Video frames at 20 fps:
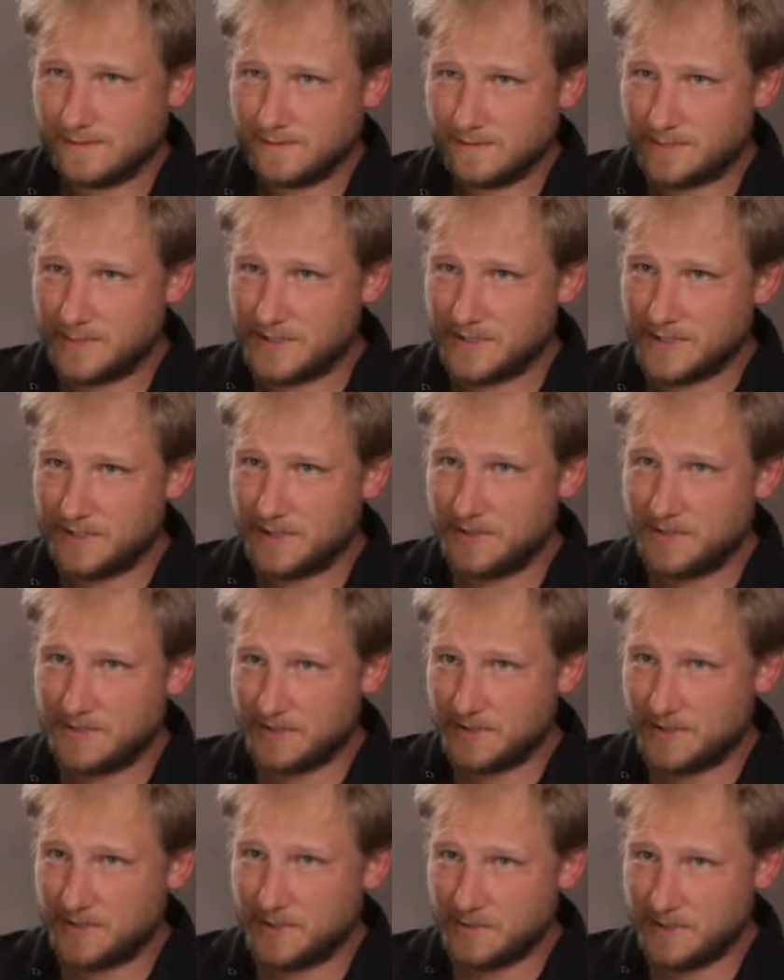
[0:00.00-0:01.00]
I'm this close,
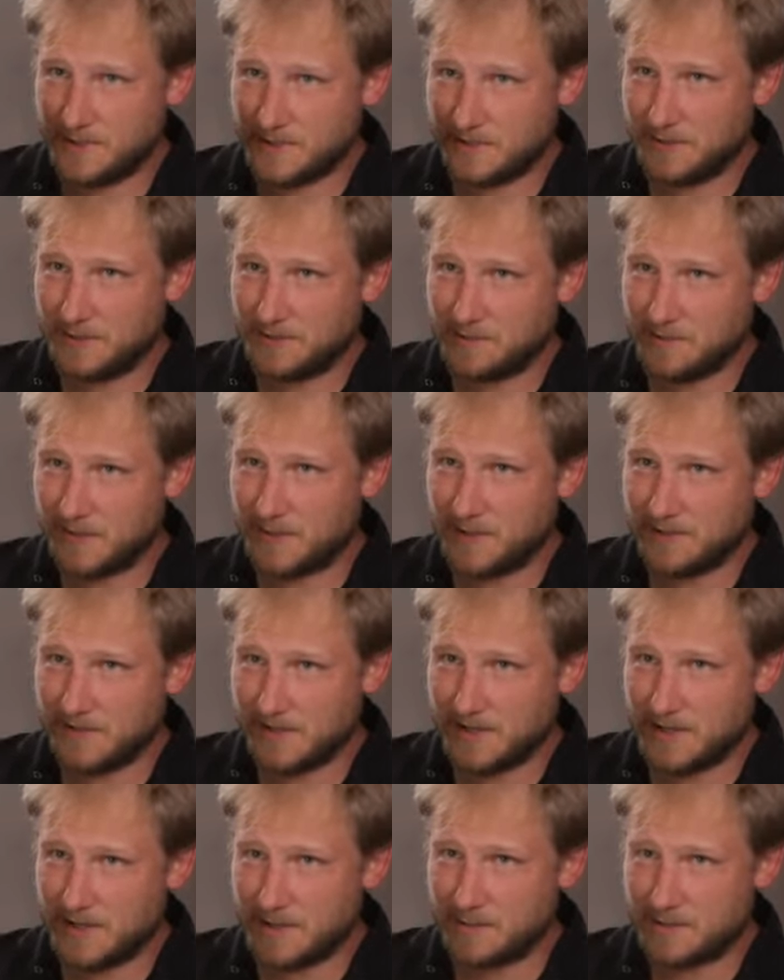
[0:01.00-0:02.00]
though. I'm this close from calling the
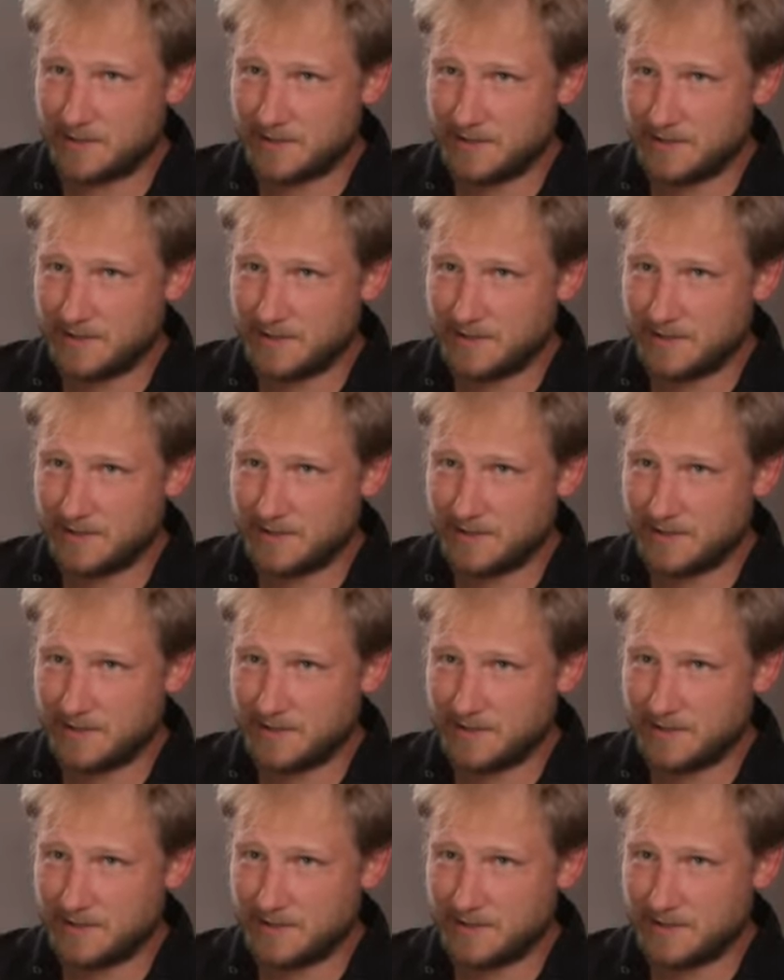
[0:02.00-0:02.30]
cops.